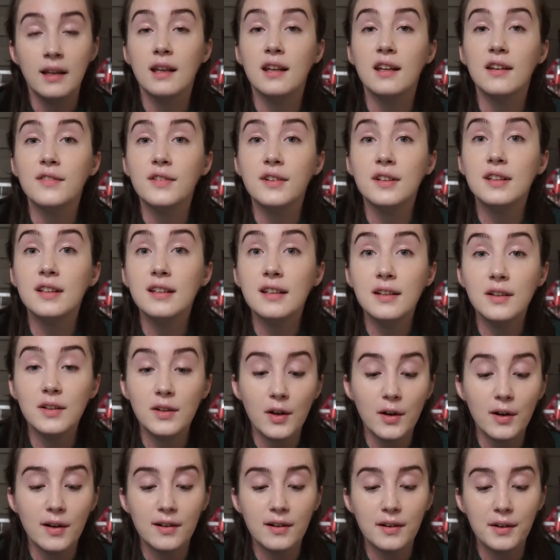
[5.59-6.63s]
If you didn't
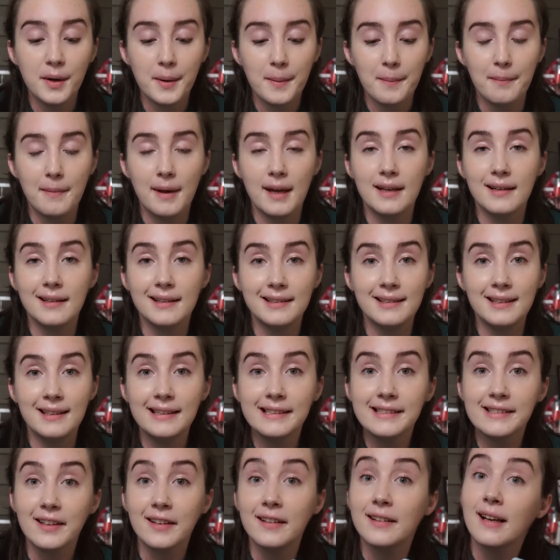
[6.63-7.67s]
know,
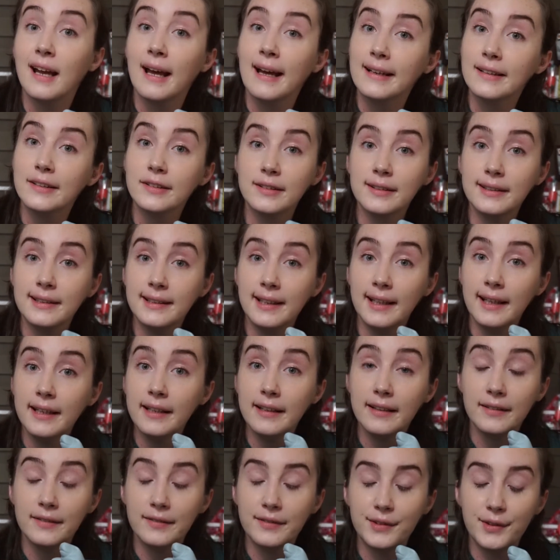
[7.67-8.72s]
manatees aren't actually
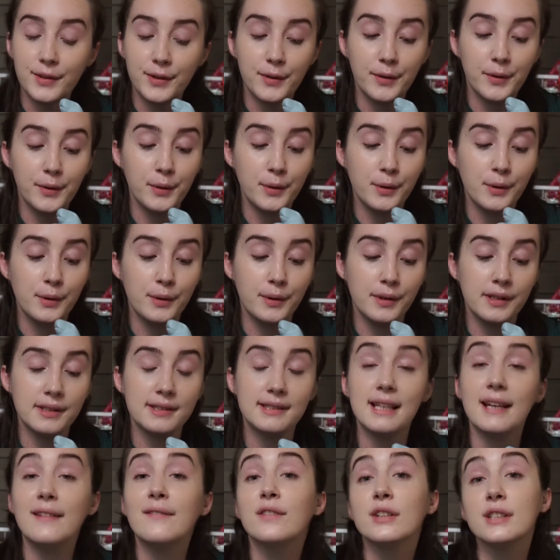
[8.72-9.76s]
native to
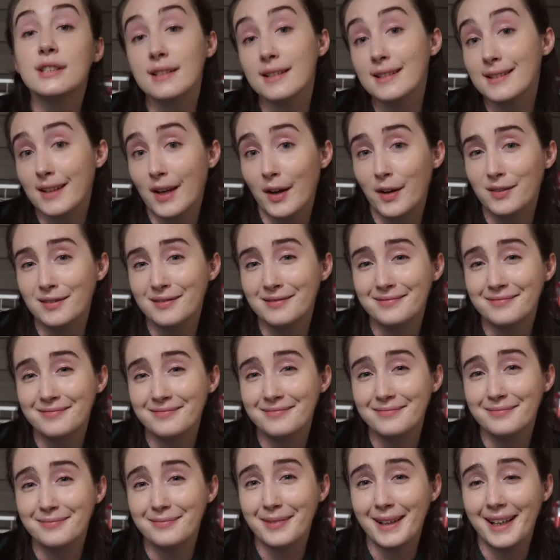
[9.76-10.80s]
San Francisco,
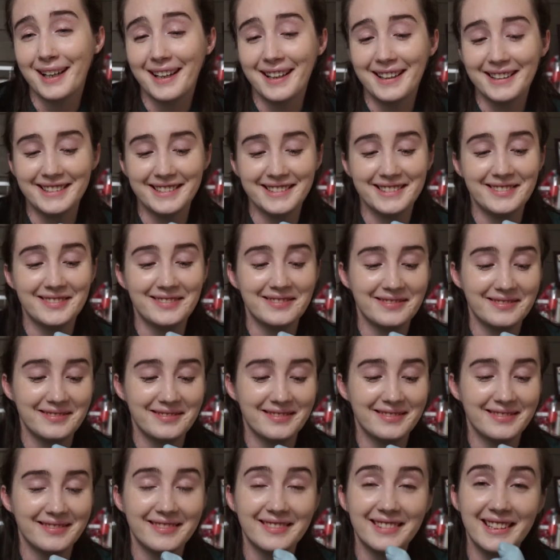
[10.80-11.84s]
but
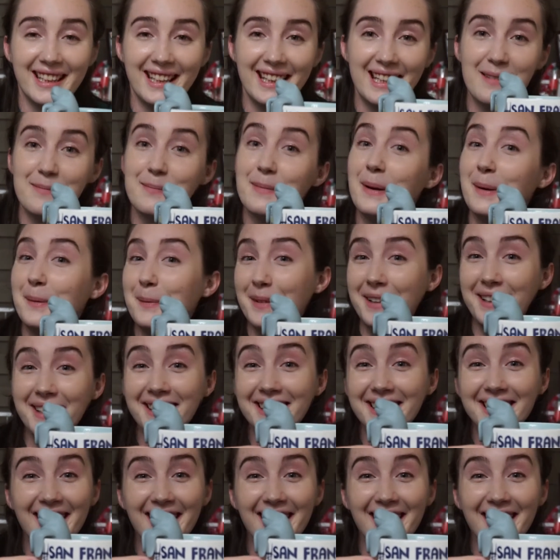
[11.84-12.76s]
in my book they